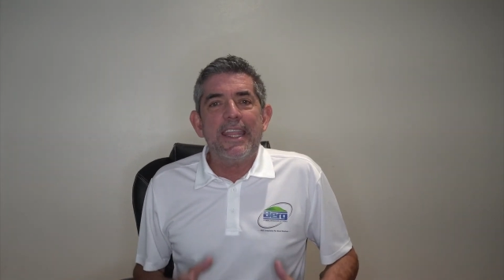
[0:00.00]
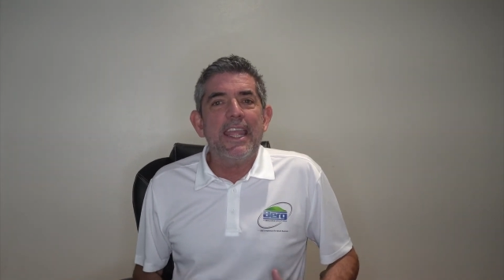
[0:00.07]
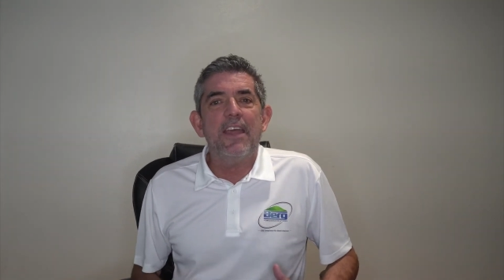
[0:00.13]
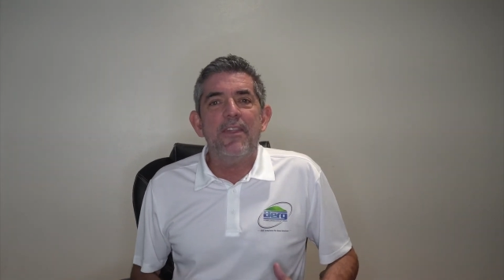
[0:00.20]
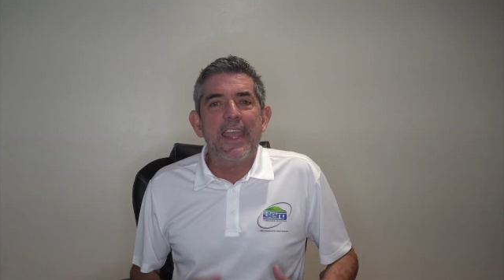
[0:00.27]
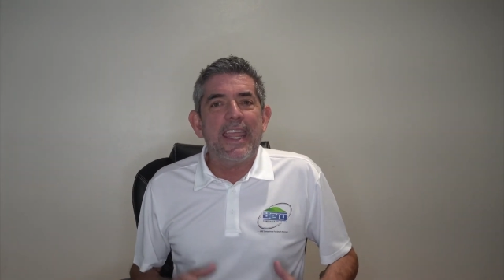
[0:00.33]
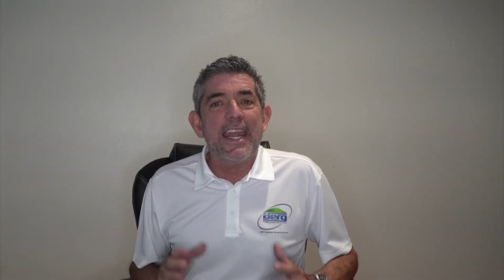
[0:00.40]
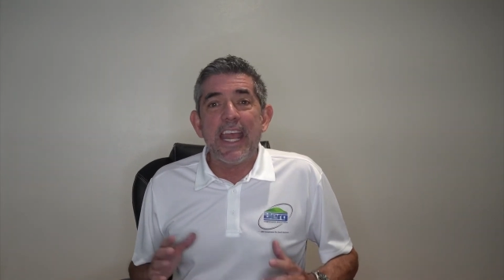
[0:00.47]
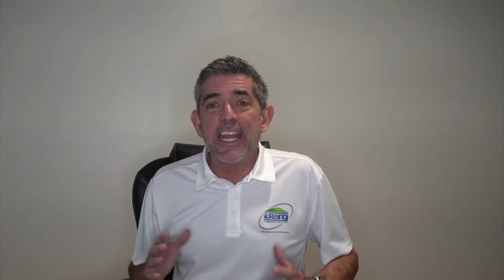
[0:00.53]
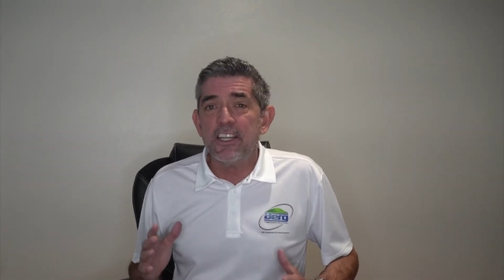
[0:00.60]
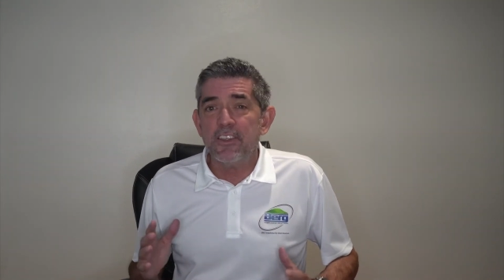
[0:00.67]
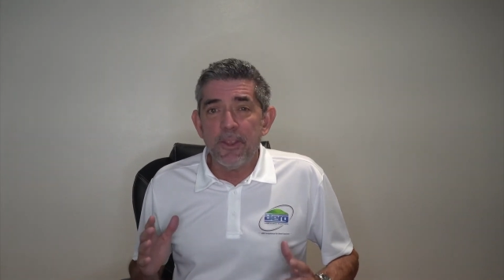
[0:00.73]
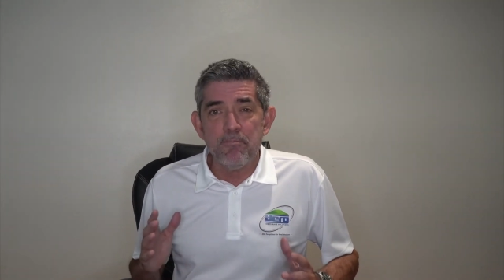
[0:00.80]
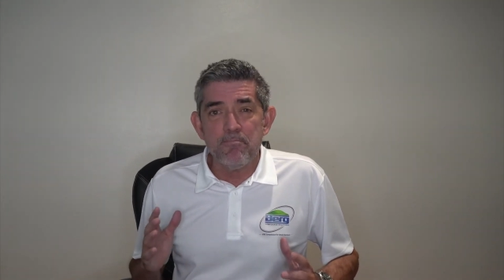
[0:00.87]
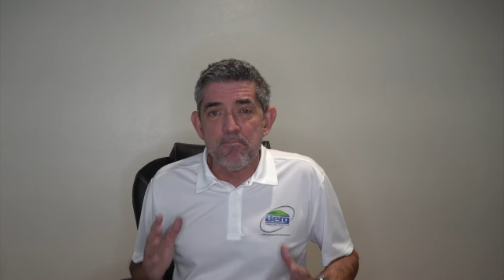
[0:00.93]
again, they can
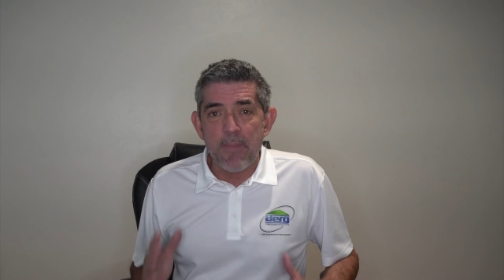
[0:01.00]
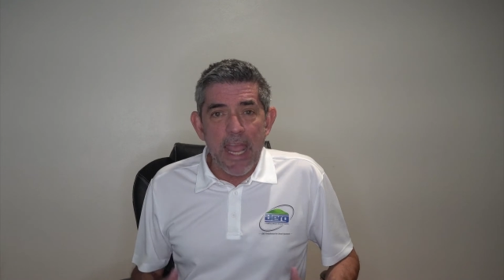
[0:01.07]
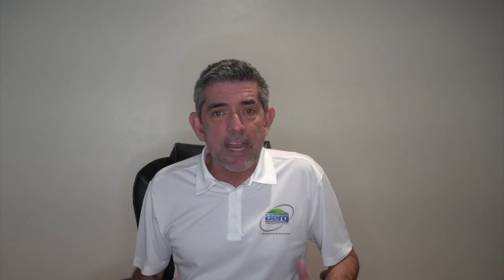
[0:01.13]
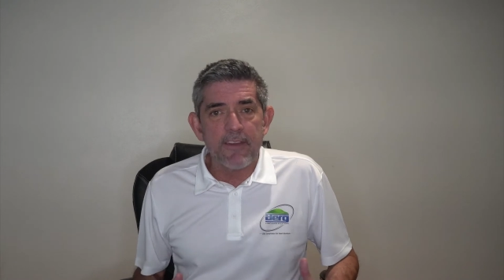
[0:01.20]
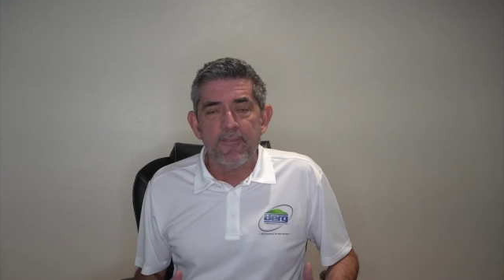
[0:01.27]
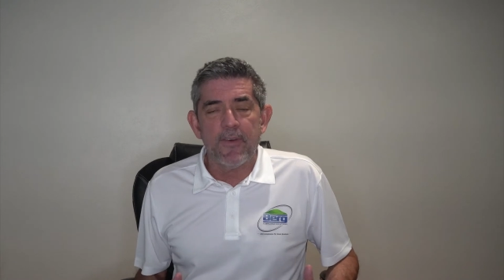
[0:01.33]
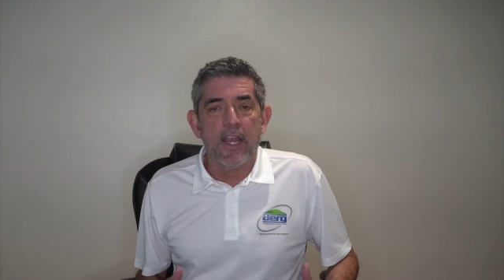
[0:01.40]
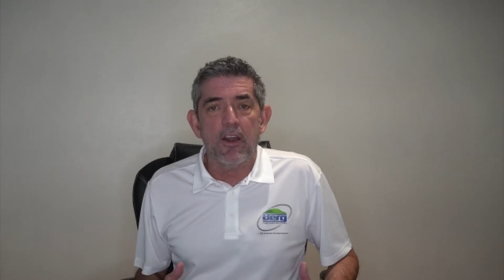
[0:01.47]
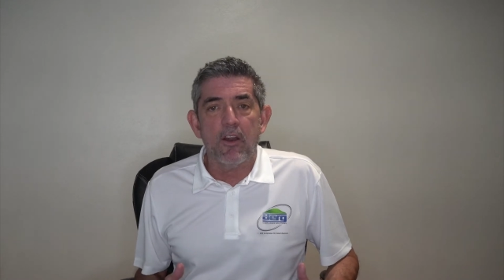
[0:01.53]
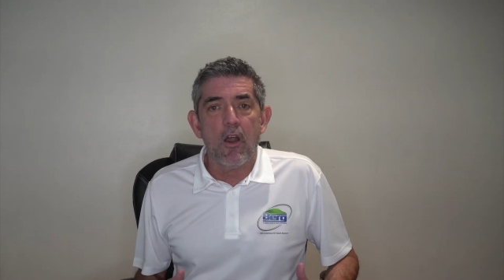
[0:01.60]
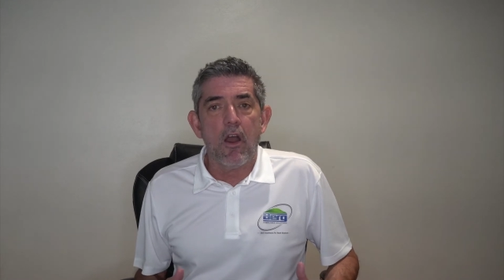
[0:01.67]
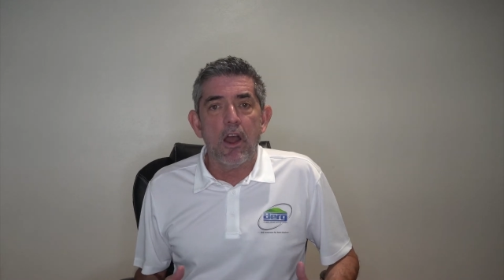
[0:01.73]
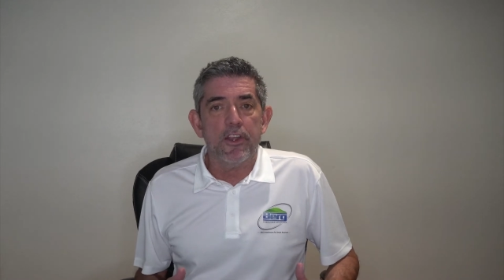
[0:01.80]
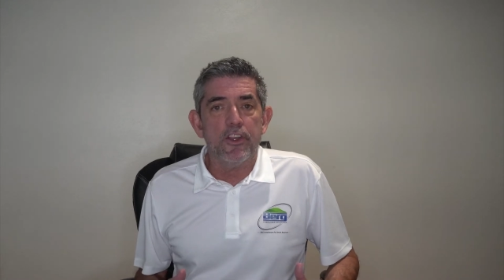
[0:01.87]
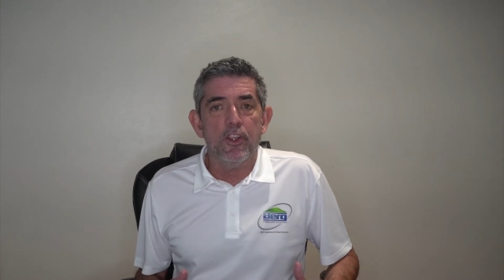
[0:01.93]
actually backfire
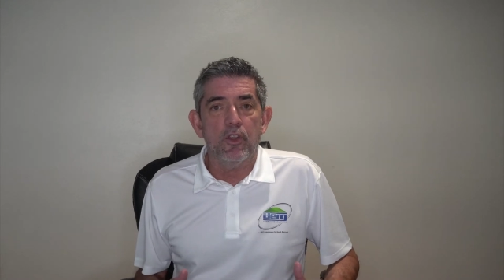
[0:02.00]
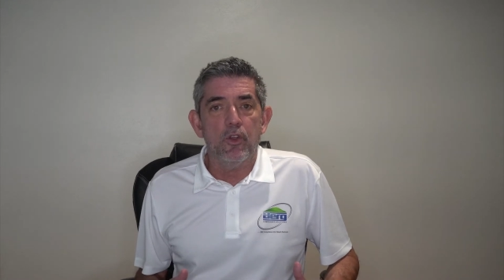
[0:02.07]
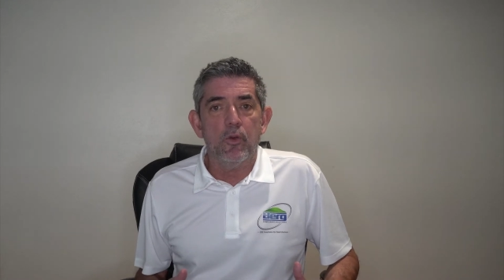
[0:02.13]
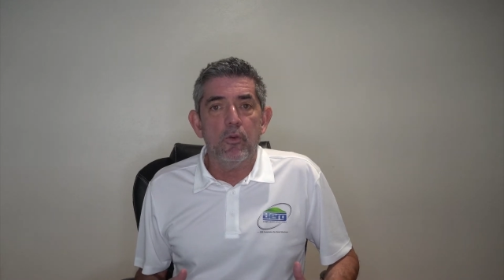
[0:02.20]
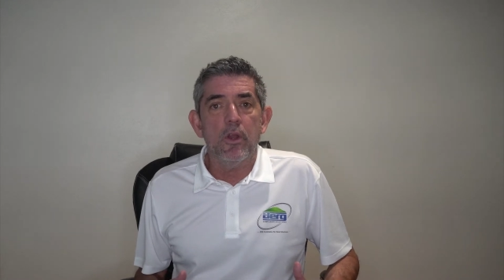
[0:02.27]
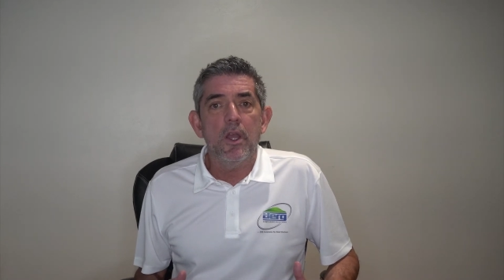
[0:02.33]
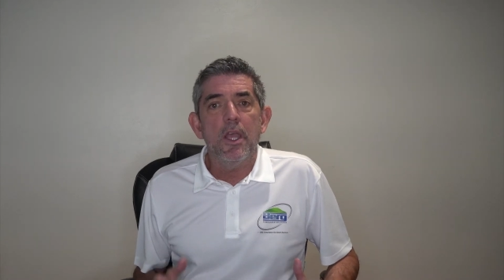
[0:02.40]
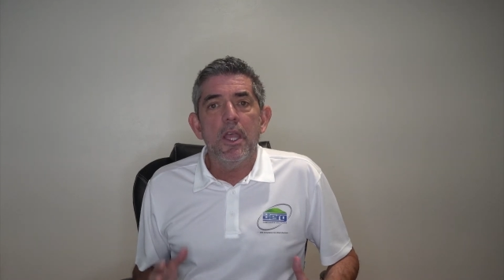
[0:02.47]
on you